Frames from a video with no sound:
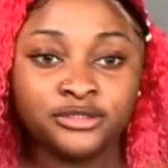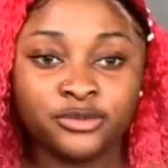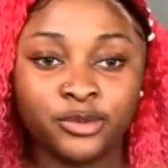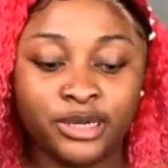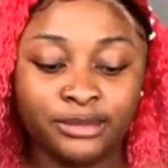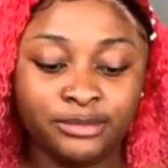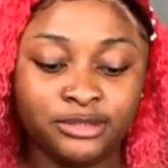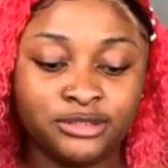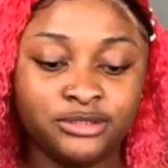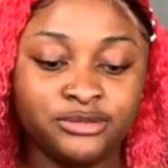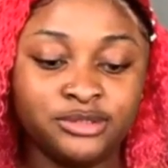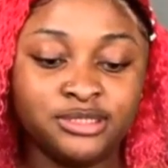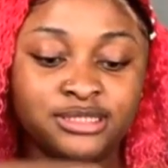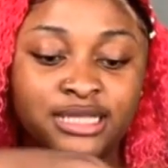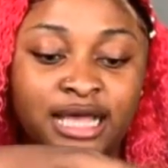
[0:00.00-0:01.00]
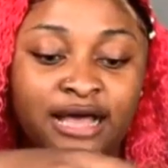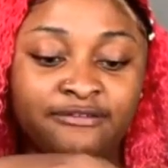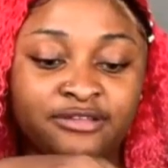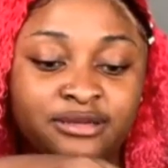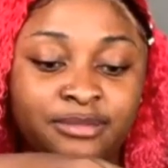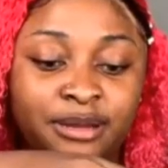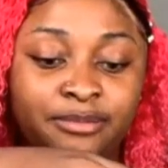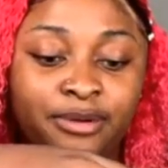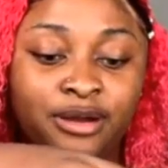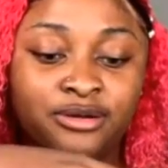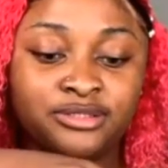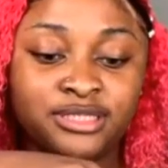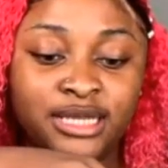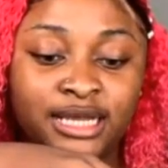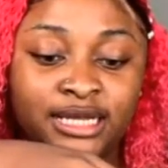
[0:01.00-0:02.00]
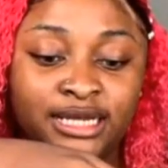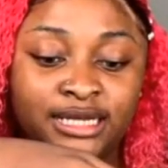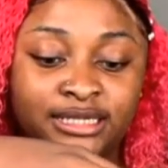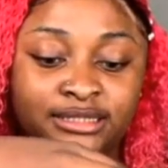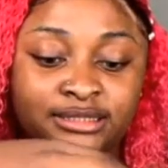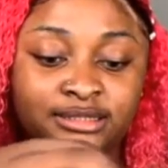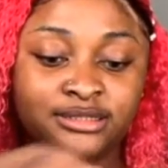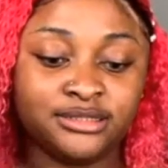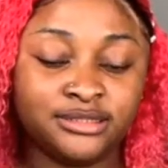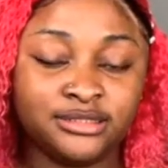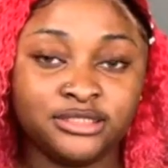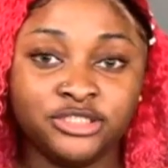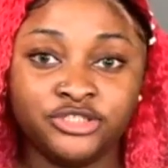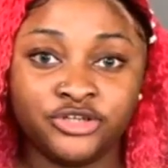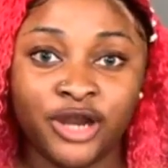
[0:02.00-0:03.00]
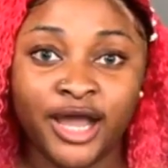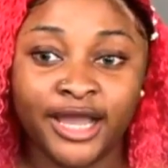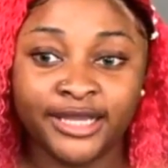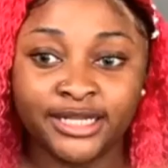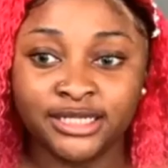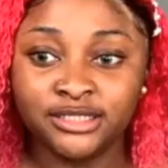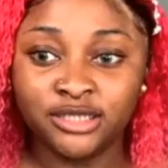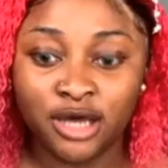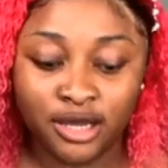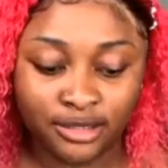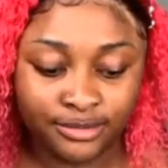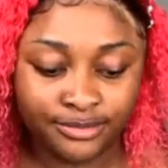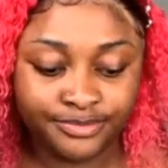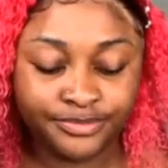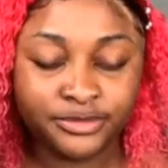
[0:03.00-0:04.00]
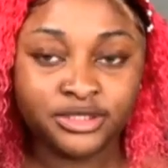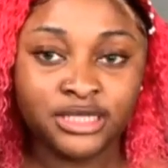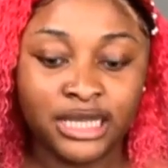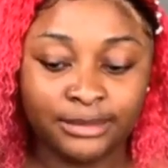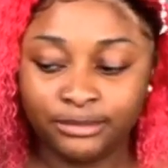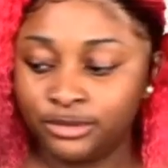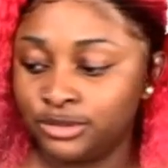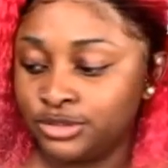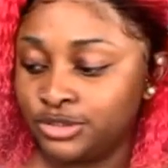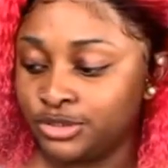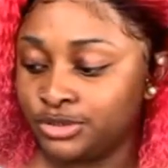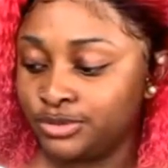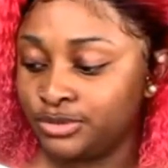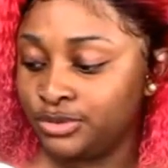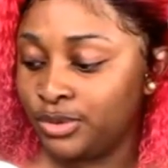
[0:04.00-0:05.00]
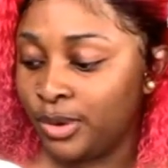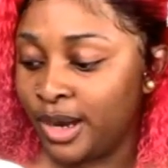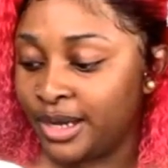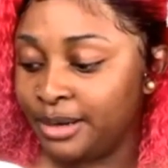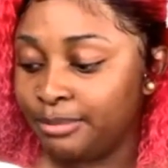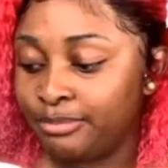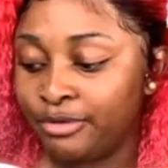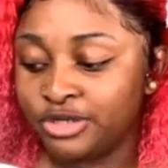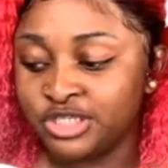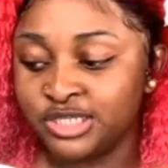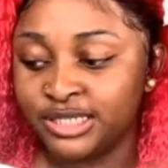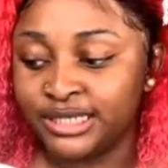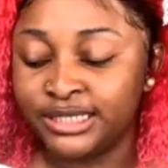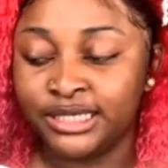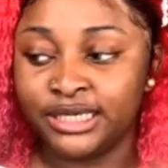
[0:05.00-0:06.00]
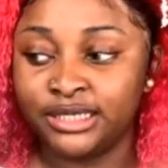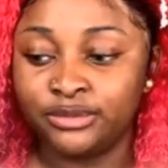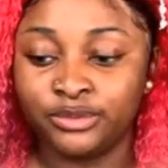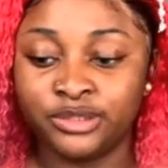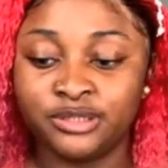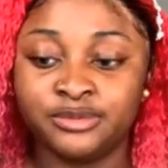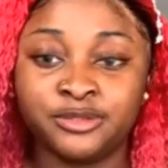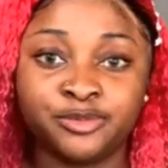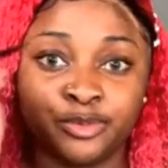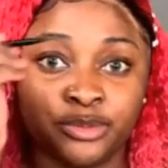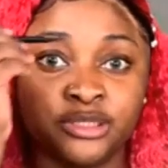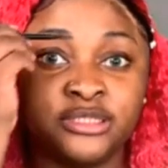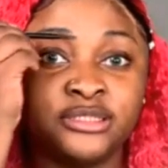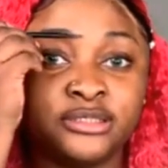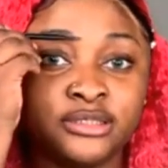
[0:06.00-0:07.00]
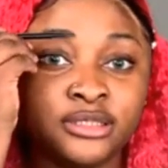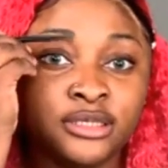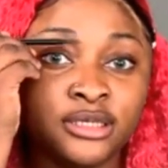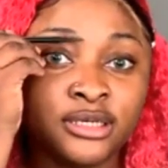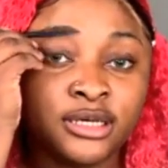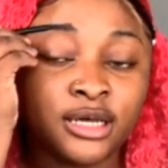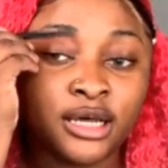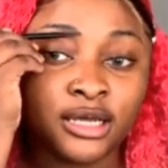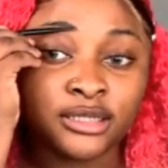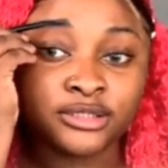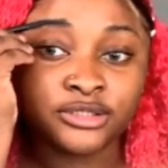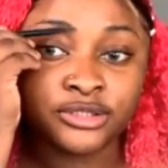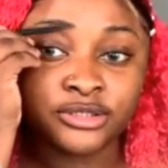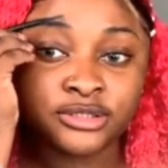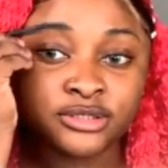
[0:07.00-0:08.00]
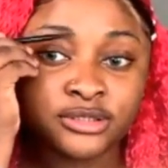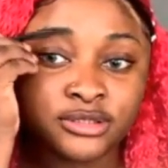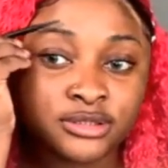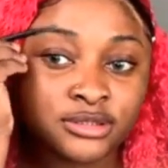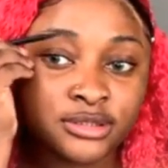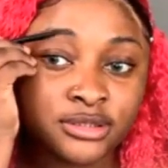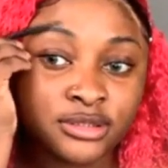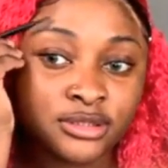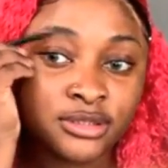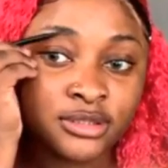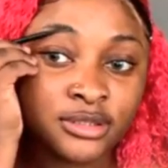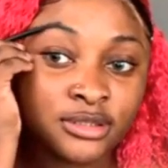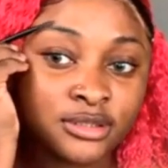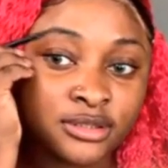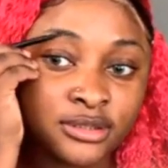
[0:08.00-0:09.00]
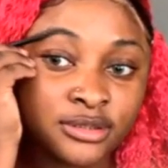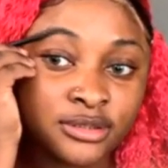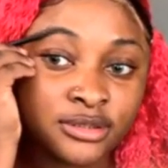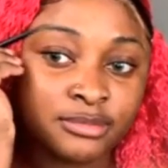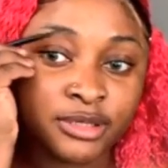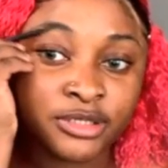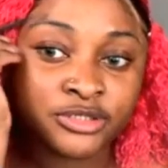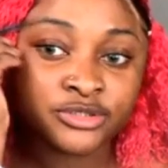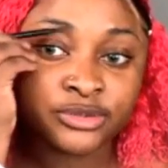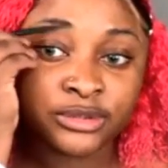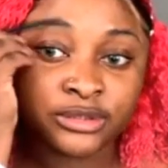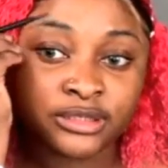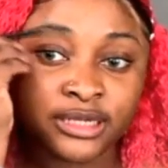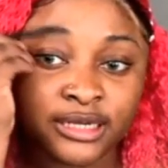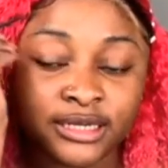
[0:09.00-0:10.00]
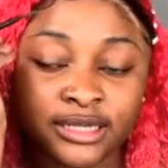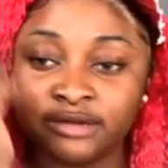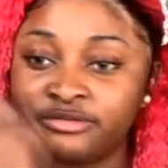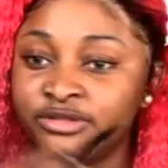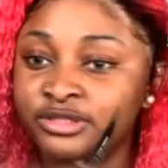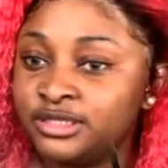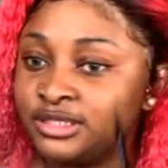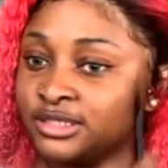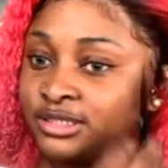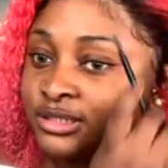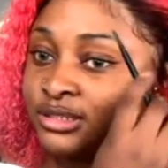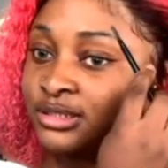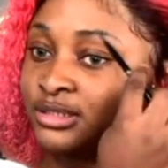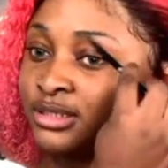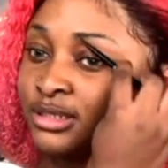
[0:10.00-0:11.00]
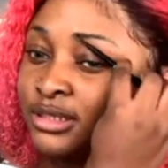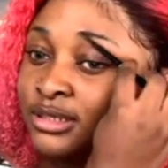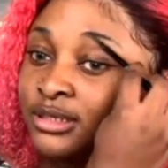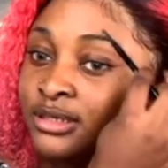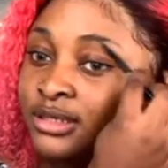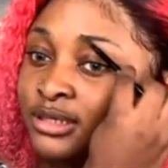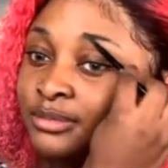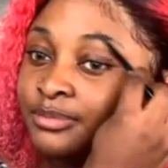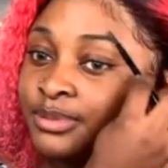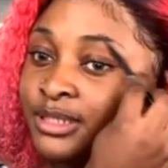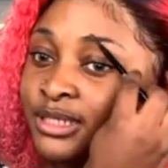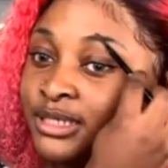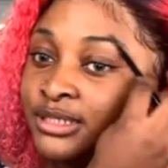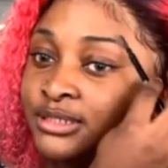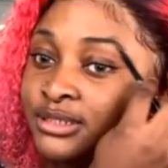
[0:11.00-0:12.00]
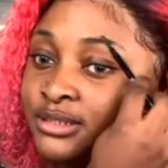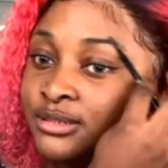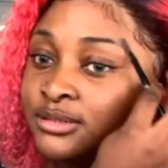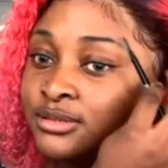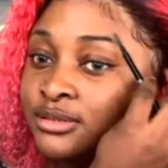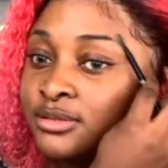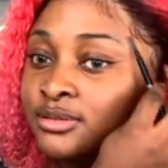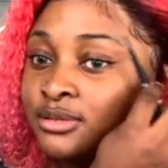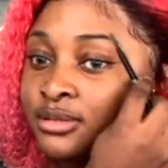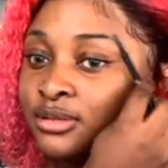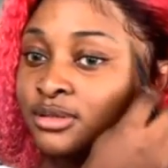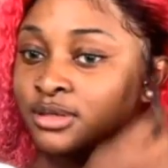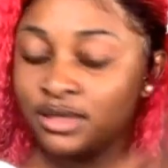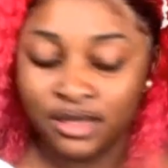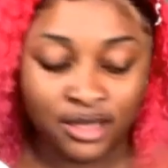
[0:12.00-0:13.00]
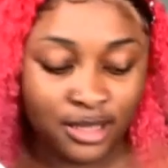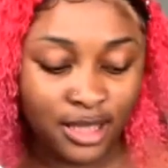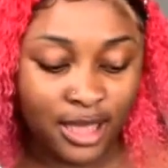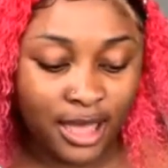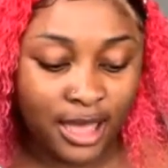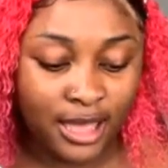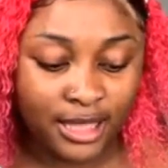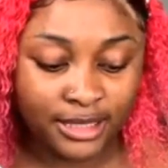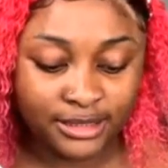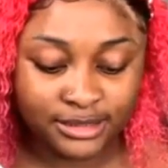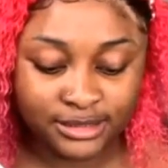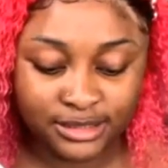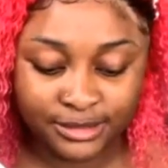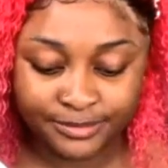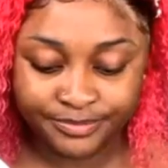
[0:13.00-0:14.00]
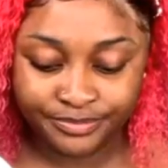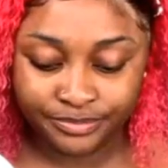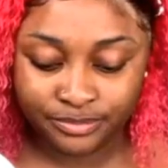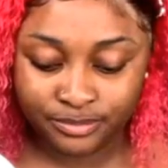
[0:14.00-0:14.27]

So what I'm gonna do is after my brows are dried and done, I'm gonna just go ahead and brush it again with a spoolie and just make sure that everything is in place. And